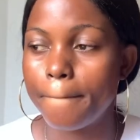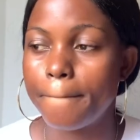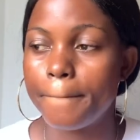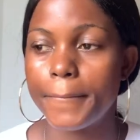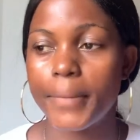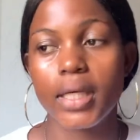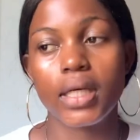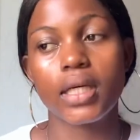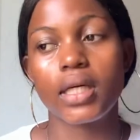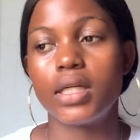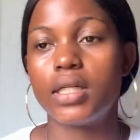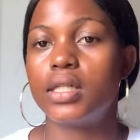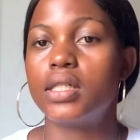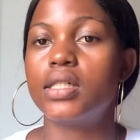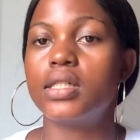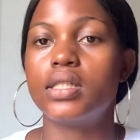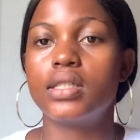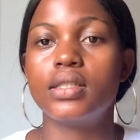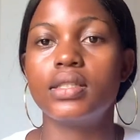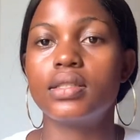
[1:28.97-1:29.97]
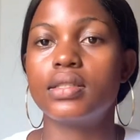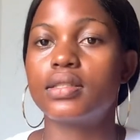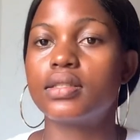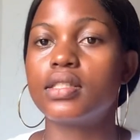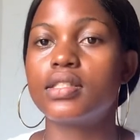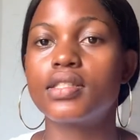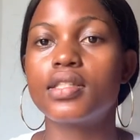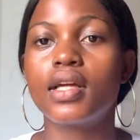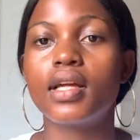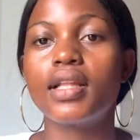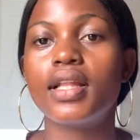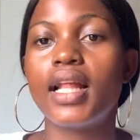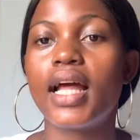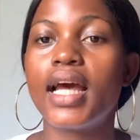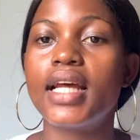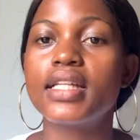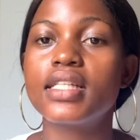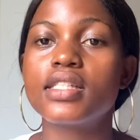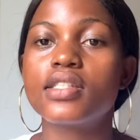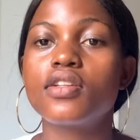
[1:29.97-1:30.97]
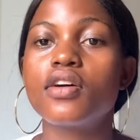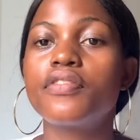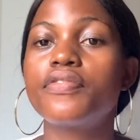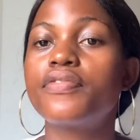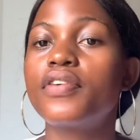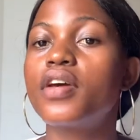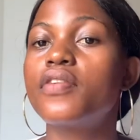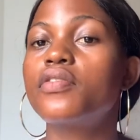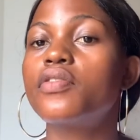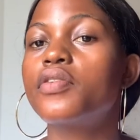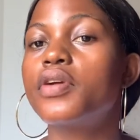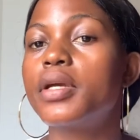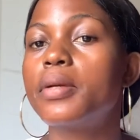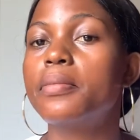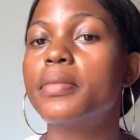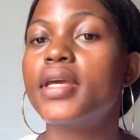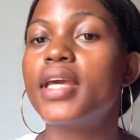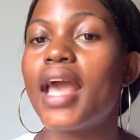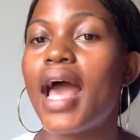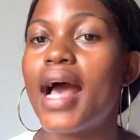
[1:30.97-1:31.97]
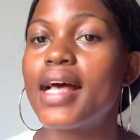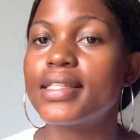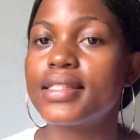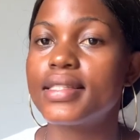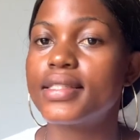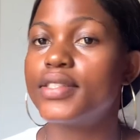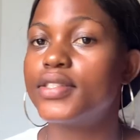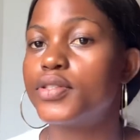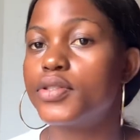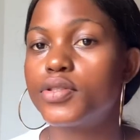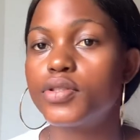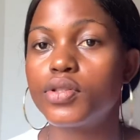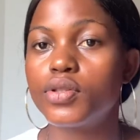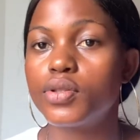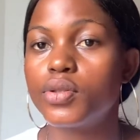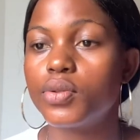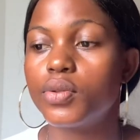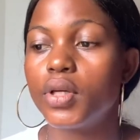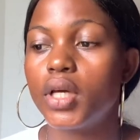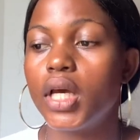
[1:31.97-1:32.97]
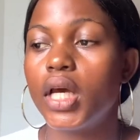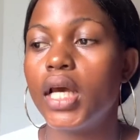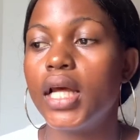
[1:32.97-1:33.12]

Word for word: because the sunlight is not favoring me as it used to